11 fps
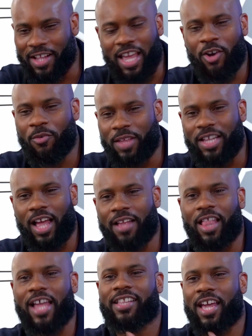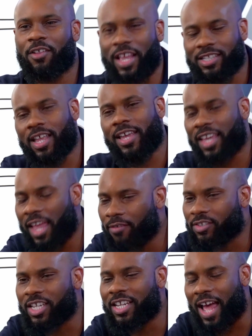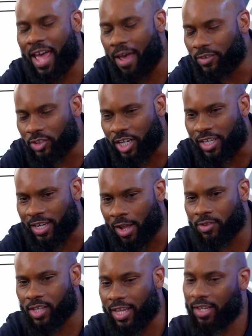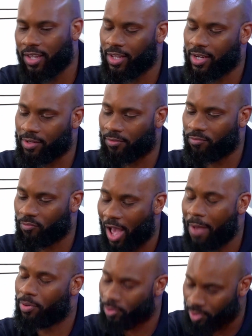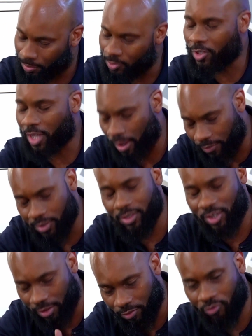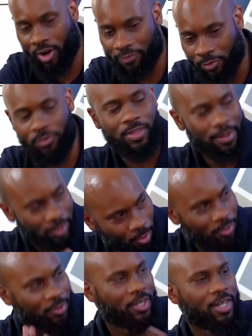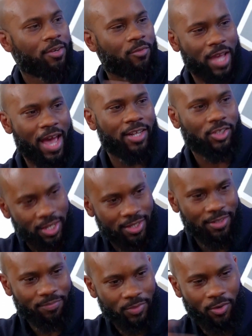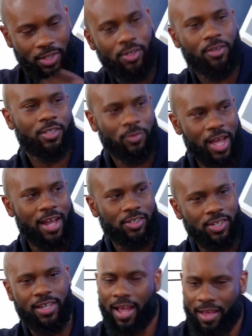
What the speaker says: That's like KFC not having chicken. I was like, and I pulled up to KFC drive-thru and they told her we out of chicken. Or they told us we out of chicken.